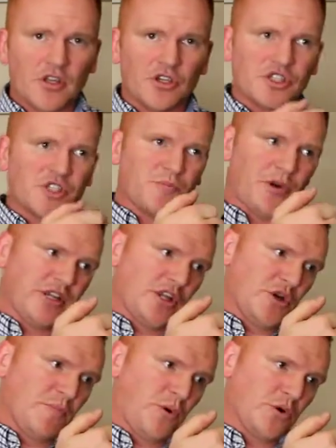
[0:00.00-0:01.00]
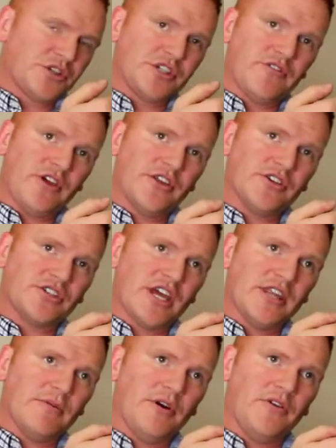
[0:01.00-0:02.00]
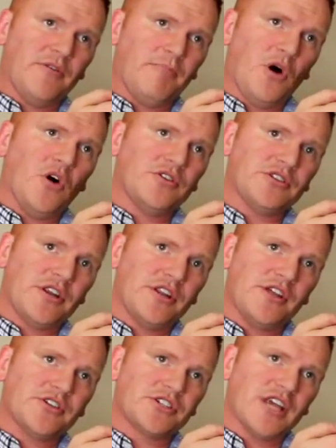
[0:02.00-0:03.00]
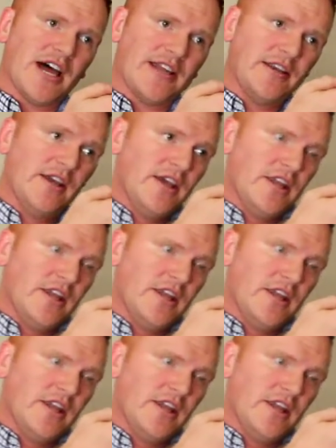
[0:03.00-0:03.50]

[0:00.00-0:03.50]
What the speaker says: There's a spring-loaded portion of the other side of the bolt, and on the other side,